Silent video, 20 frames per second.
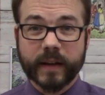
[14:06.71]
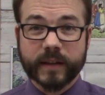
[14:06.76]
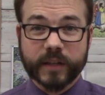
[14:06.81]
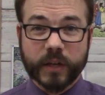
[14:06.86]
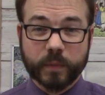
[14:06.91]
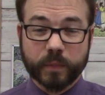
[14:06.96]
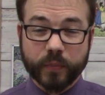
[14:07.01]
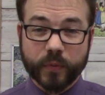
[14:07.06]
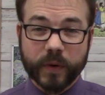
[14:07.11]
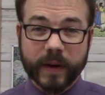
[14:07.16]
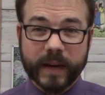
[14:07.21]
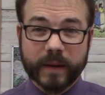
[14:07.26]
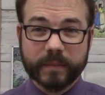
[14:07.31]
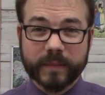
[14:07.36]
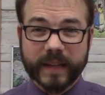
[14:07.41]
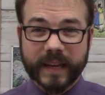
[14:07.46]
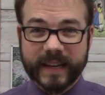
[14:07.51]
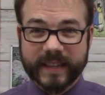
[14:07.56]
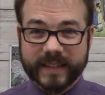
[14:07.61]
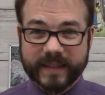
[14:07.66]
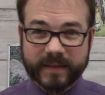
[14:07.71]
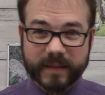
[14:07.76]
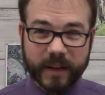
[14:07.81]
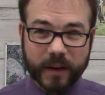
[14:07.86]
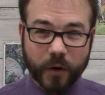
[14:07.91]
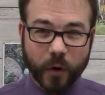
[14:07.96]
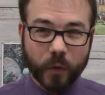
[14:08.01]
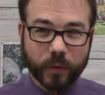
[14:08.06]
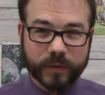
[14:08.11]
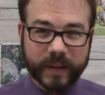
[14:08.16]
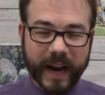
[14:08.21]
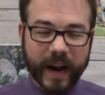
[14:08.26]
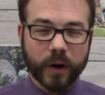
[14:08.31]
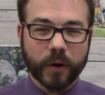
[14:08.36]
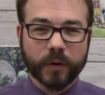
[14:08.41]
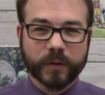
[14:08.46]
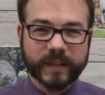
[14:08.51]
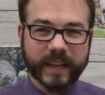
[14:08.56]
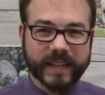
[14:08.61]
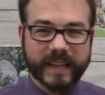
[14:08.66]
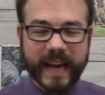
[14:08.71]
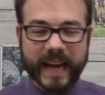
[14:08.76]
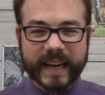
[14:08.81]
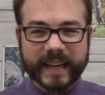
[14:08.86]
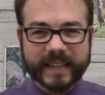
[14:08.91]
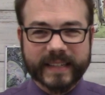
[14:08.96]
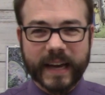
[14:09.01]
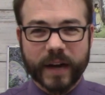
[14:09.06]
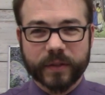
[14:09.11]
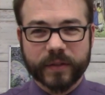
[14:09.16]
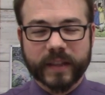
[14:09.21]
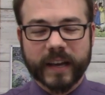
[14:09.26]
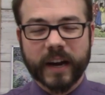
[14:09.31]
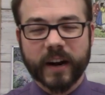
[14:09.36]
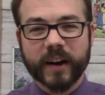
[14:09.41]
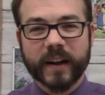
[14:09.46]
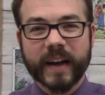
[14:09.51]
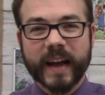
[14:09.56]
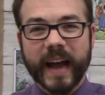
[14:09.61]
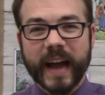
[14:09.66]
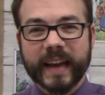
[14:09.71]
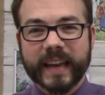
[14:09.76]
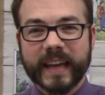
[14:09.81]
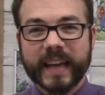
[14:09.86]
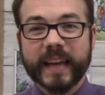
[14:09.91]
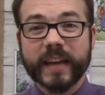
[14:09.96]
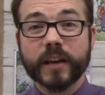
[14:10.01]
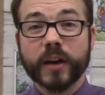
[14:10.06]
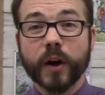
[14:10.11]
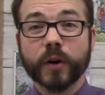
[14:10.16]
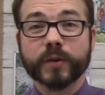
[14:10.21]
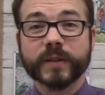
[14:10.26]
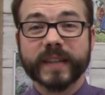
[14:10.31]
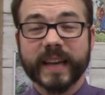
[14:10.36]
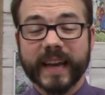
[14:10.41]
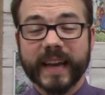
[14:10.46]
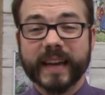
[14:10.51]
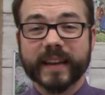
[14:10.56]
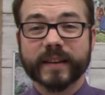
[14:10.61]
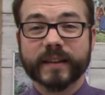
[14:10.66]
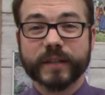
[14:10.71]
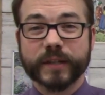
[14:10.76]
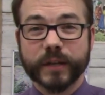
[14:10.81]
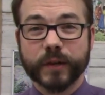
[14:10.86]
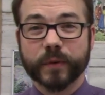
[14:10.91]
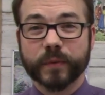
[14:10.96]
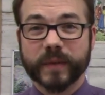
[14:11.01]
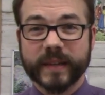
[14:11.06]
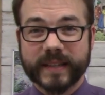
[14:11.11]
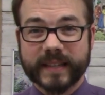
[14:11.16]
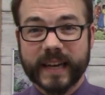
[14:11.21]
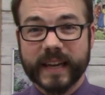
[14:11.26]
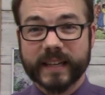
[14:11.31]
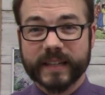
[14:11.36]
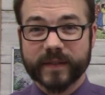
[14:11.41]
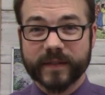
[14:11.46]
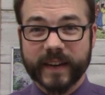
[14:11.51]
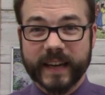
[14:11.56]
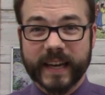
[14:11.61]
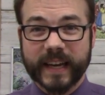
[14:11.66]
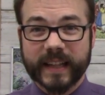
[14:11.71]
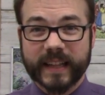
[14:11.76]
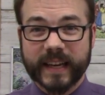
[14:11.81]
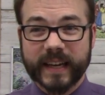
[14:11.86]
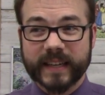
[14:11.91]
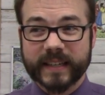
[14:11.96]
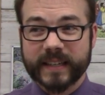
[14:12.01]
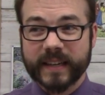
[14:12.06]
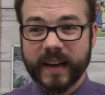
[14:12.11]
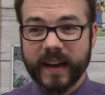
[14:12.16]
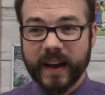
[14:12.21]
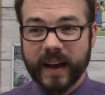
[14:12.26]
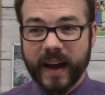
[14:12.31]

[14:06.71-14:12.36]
And so Priam leaves the old herald Aeneas out there and he goes into the tent of Achilles.